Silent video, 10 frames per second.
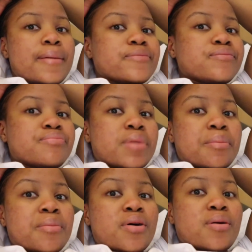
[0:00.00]
My
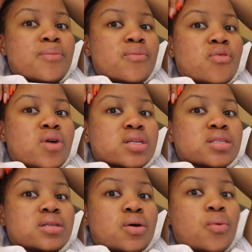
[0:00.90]
mom
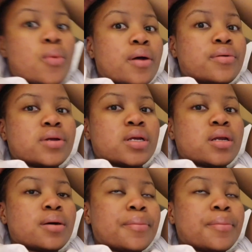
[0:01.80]
was worried.